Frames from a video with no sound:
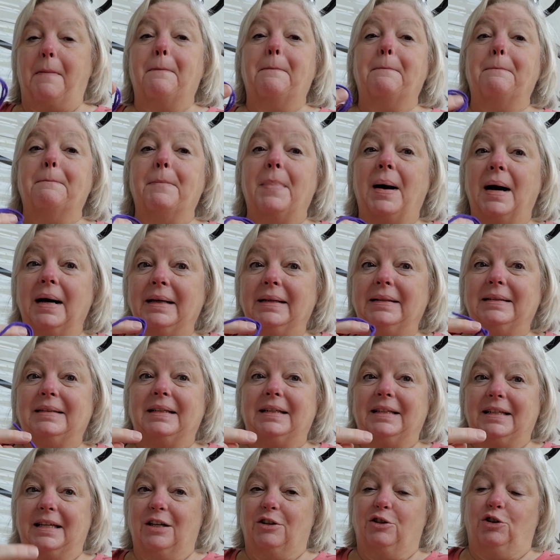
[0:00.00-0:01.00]
might
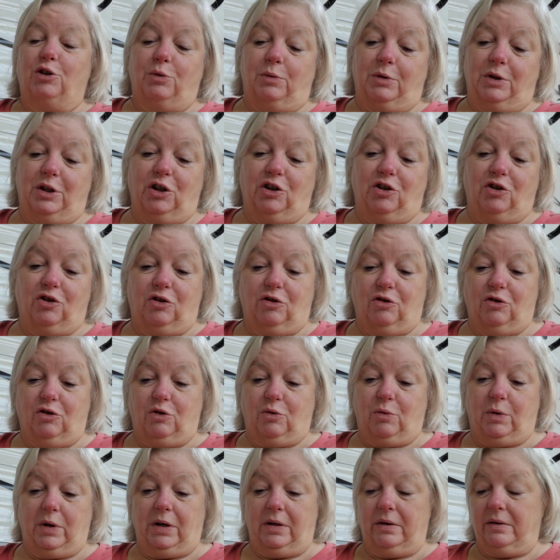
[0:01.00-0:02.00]
get you additional
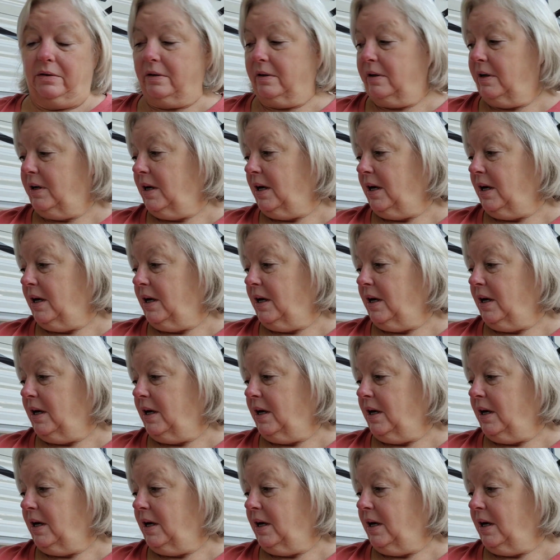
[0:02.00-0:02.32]
squares.